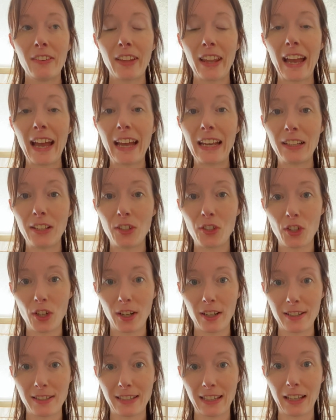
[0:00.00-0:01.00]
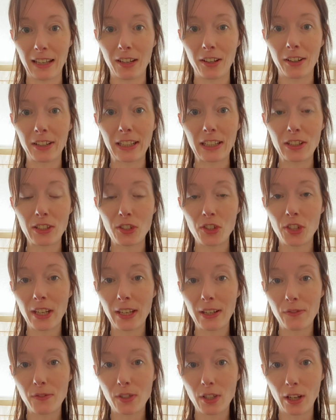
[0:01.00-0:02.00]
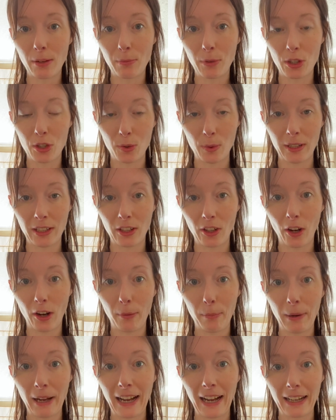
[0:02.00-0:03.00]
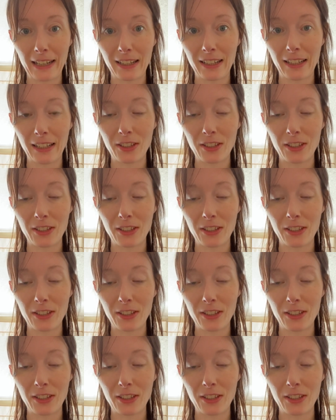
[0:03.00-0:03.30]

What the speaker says: energising and like you'd achieved so much when you got back,